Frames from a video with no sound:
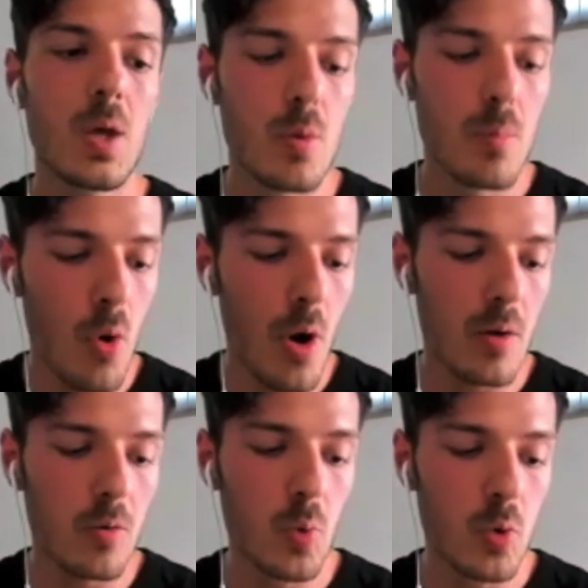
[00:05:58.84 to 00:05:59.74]
the more I
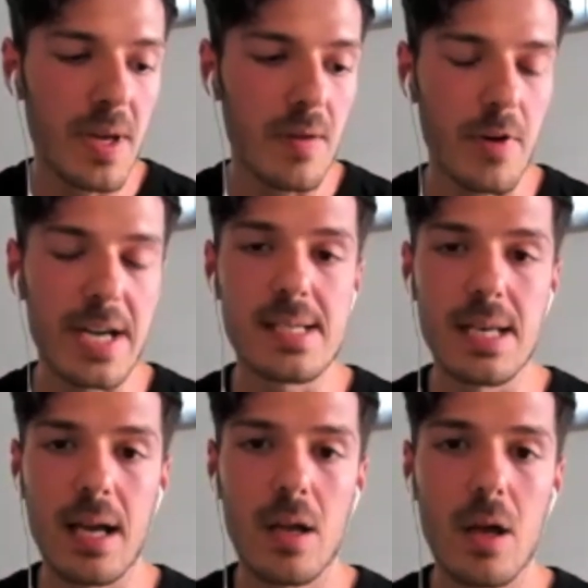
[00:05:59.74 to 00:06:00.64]
will be afraid to
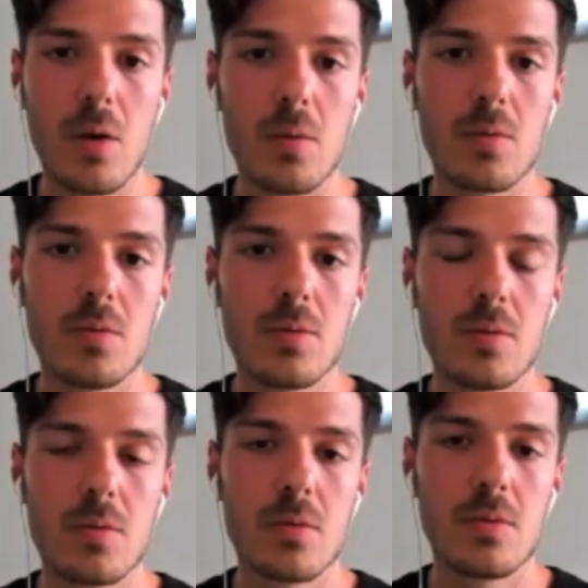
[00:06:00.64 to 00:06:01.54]
let go
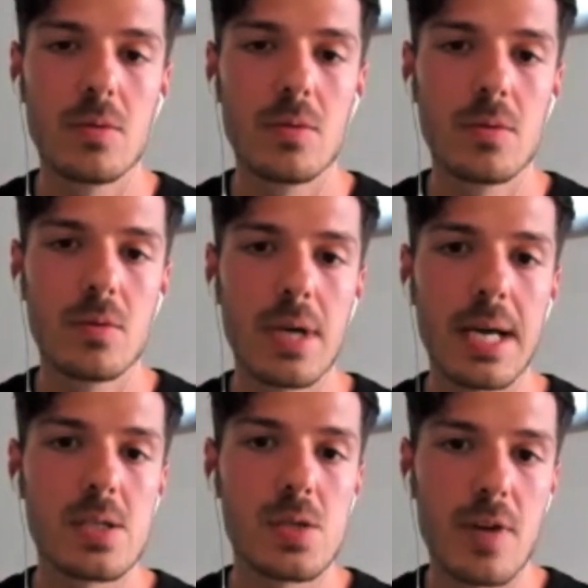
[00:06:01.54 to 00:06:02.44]

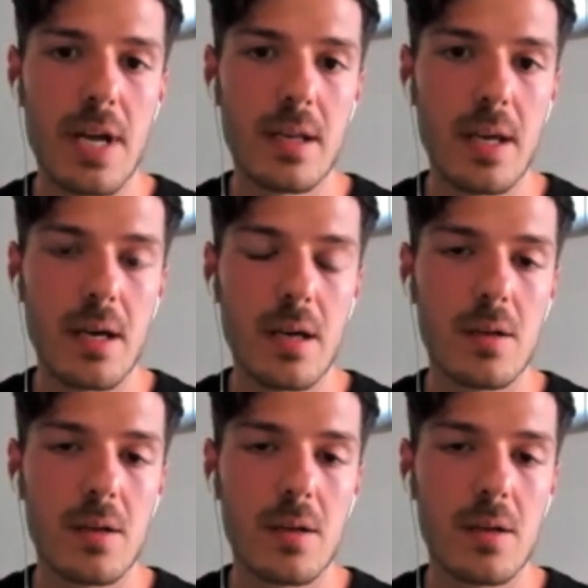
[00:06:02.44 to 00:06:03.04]
and surrender.